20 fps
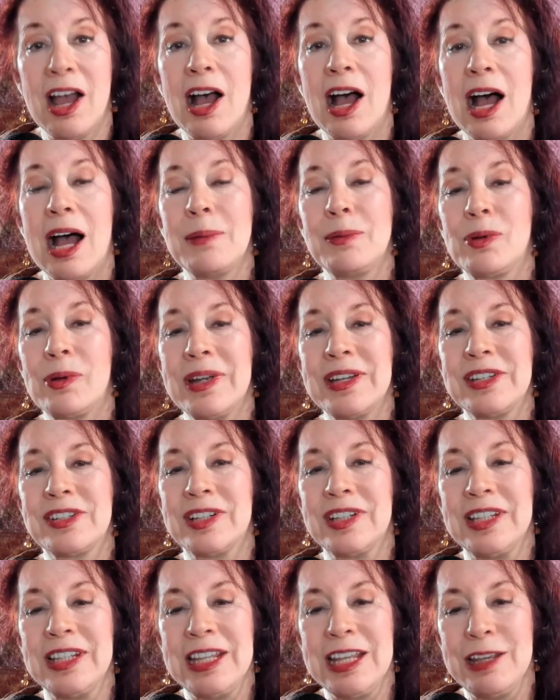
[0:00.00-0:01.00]
I'm going
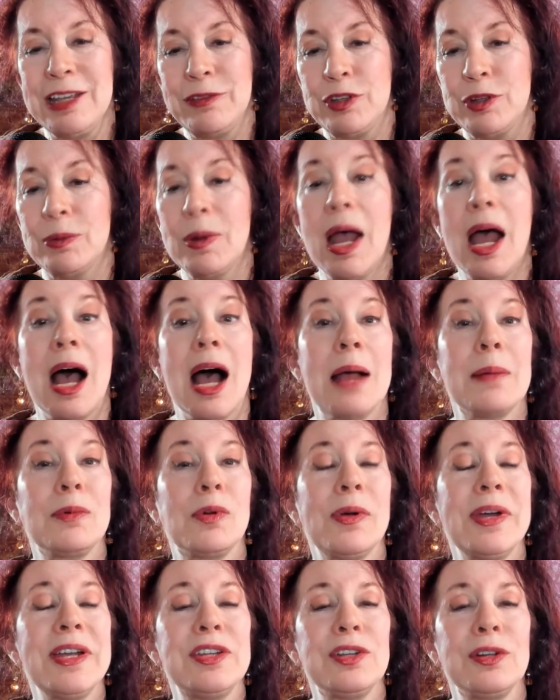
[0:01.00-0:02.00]

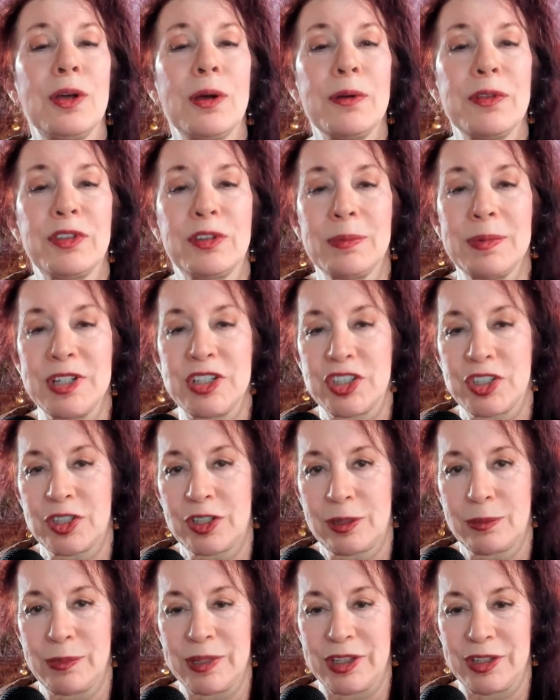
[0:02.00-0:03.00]
to go through a
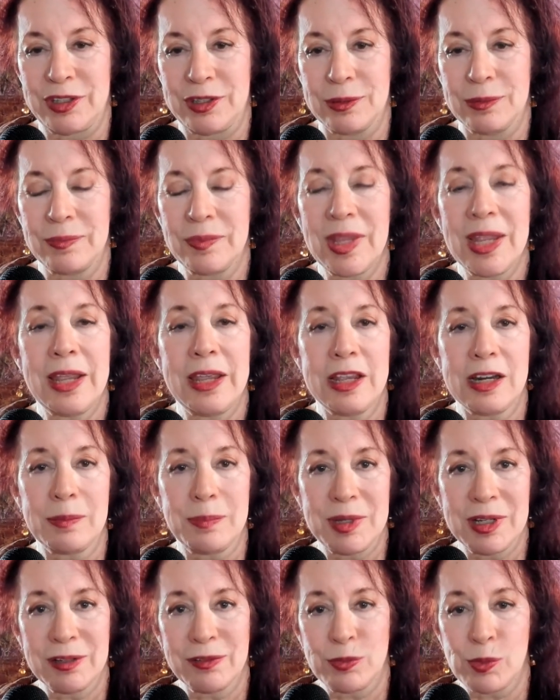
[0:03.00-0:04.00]
chart with you. It'll
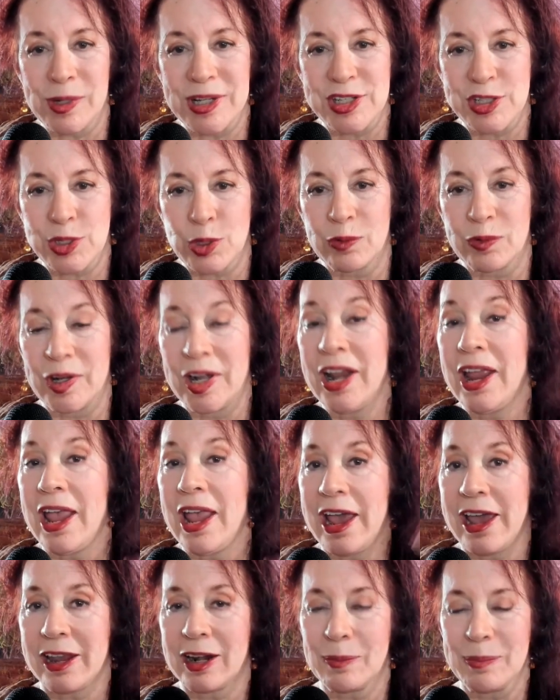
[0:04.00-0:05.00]
be a voiceover,
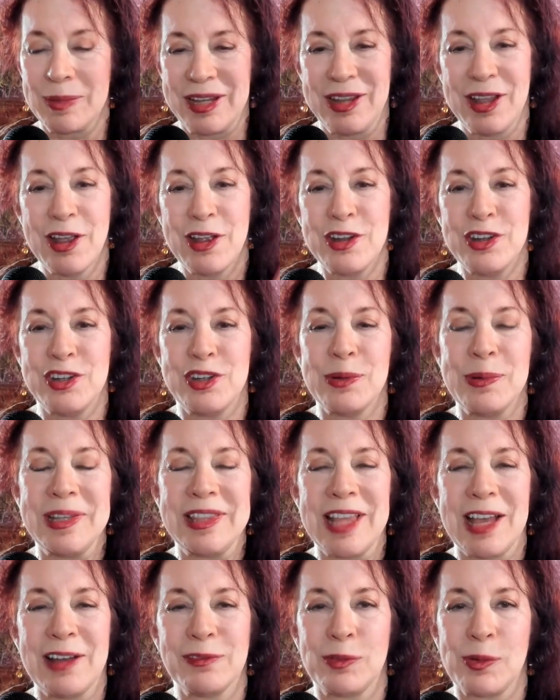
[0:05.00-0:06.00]
and I'll be
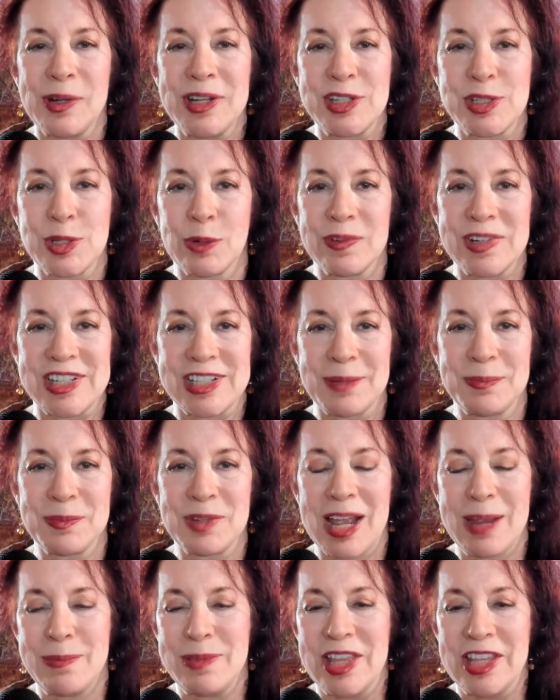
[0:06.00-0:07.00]
doing that voiceover
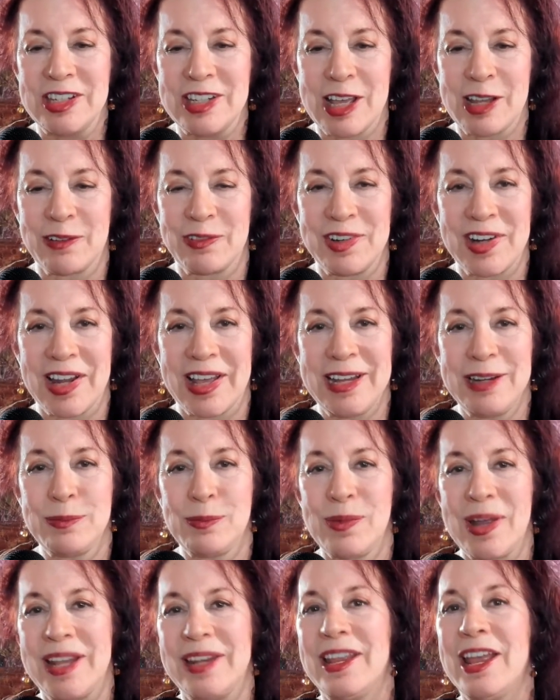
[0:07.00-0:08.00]
sometime in the dead of night
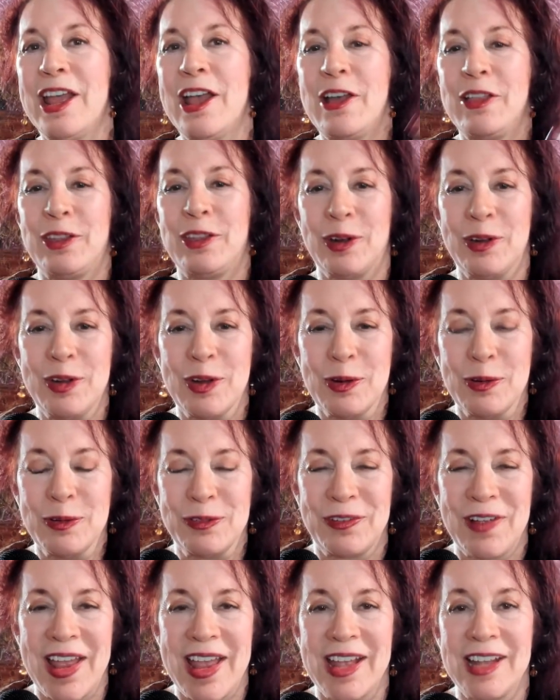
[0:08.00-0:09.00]
when there are no
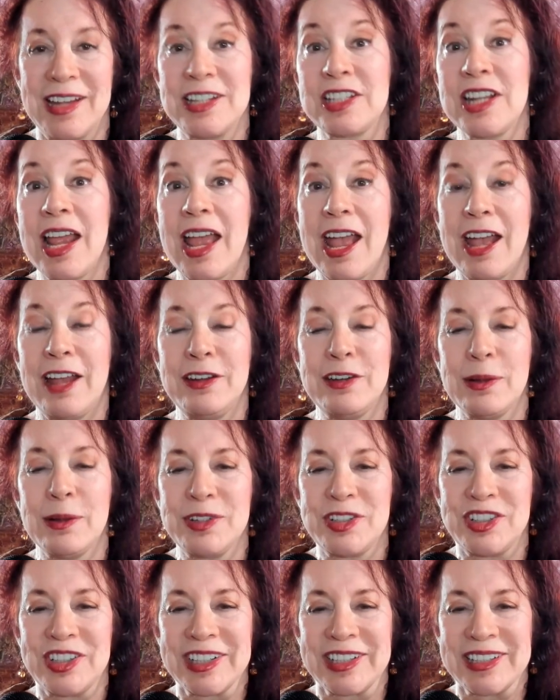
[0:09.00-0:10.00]
fans and no
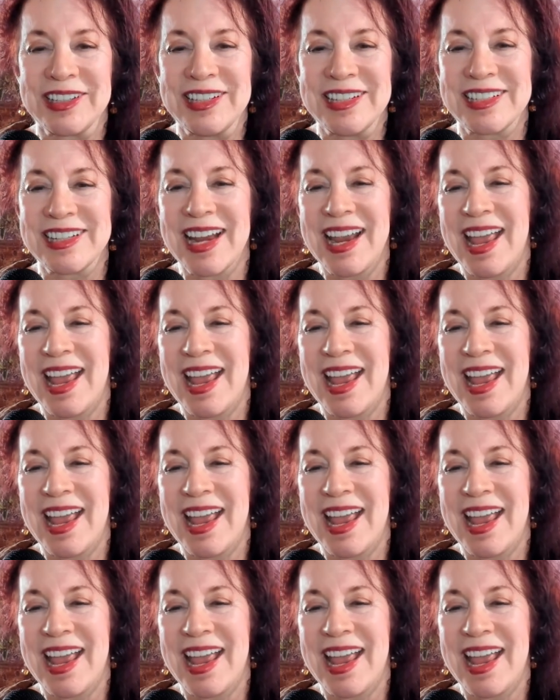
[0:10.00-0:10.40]
chickens